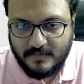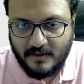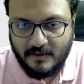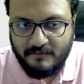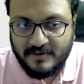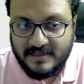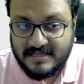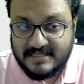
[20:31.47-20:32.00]

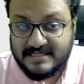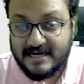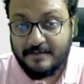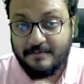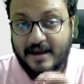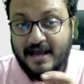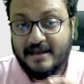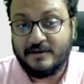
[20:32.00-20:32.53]
Vidit said
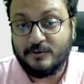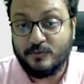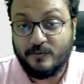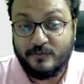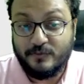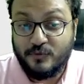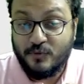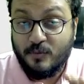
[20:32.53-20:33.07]
by
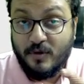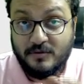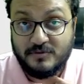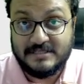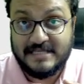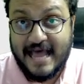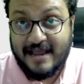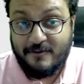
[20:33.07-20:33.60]
Dubov
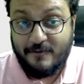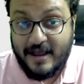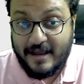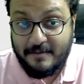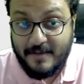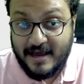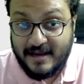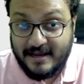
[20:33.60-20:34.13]
sack quack
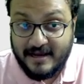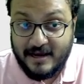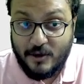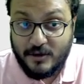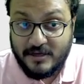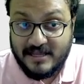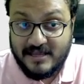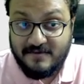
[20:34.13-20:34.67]
marega
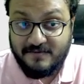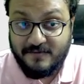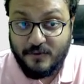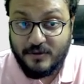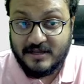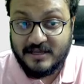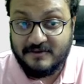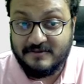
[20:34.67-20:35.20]
on
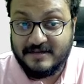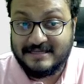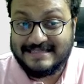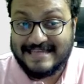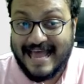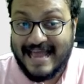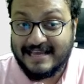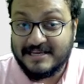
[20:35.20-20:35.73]
e4. He will
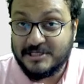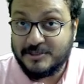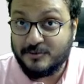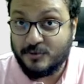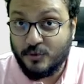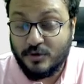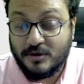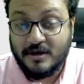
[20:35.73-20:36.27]
sack his
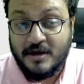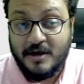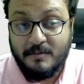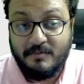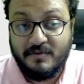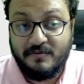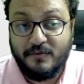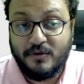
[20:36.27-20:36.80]
rook.
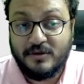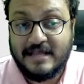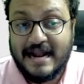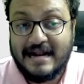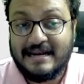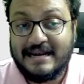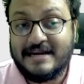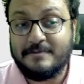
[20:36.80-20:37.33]
Before
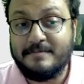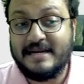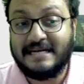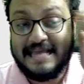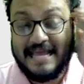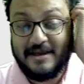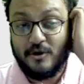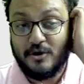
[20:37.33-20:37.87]
that, let me
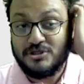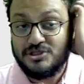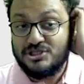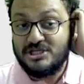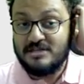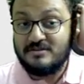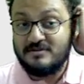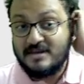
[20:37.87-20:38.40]
take on
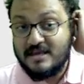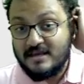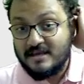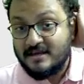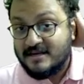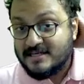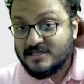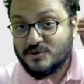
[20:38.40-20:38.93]
g3.
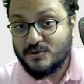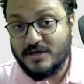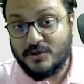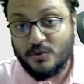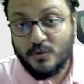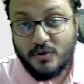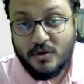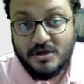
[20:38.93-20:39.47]
So he
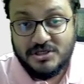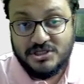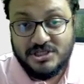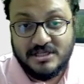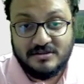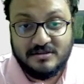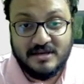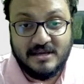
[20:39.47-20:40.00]
took on
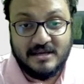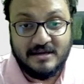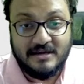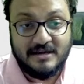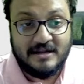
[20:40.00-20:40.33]
g3.